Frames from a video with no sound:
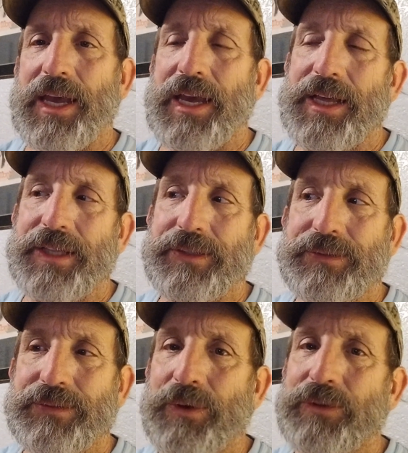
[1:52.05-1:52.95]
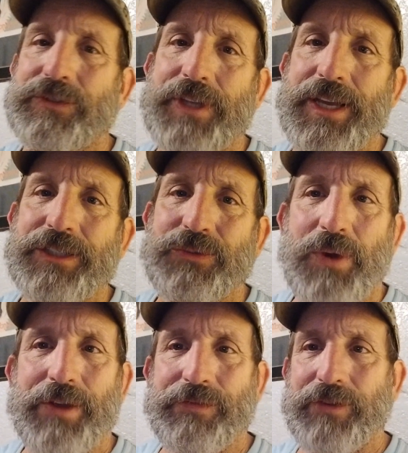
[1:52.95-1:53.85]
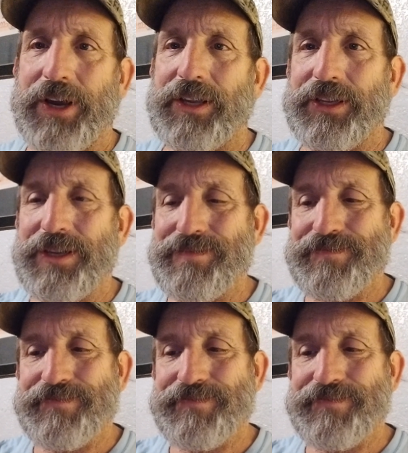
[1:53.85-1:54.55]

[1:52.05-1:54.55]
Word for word: And those things, quite frankly,